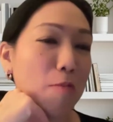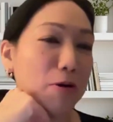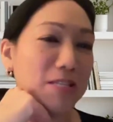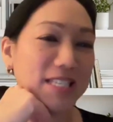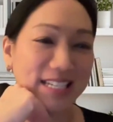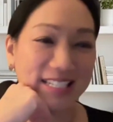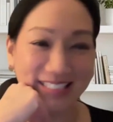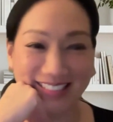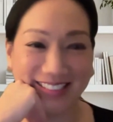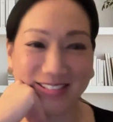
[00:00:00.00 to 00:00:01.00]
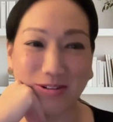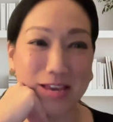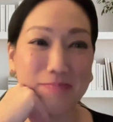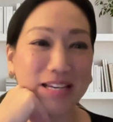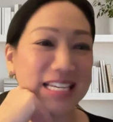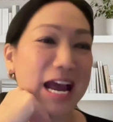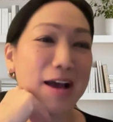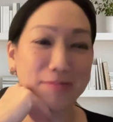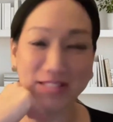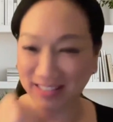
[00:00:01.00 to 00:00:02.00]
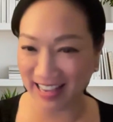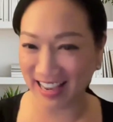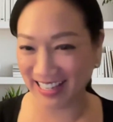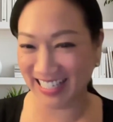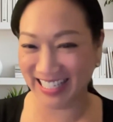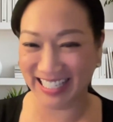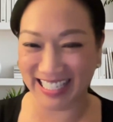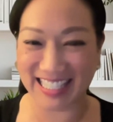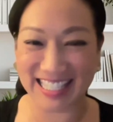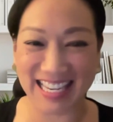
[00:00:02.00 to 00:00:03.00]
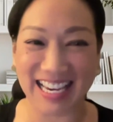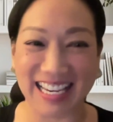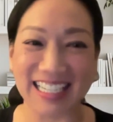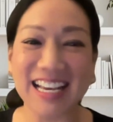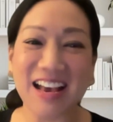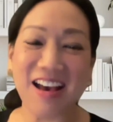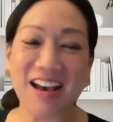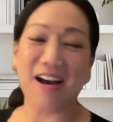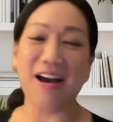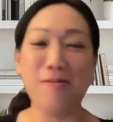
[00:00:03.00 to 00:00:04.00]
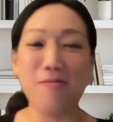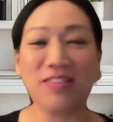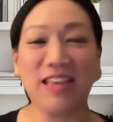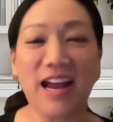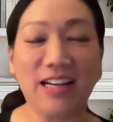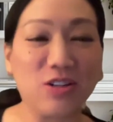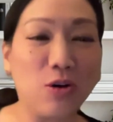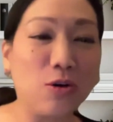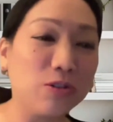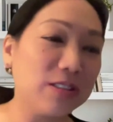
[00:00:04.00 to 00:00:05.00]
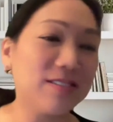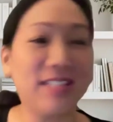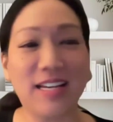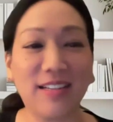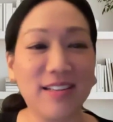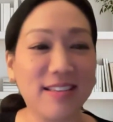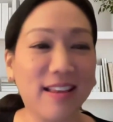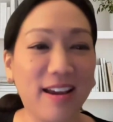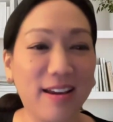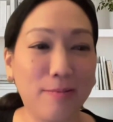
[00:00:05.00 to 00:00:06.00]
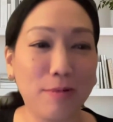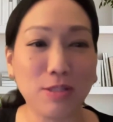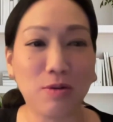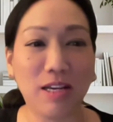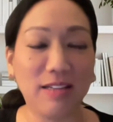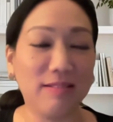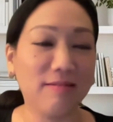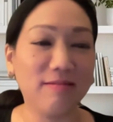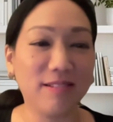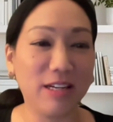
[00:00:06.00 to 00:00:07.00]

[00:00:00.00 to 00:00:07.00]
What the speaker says: all posted. We're keeping tabs on that and seeing what the anecdotal data is like between,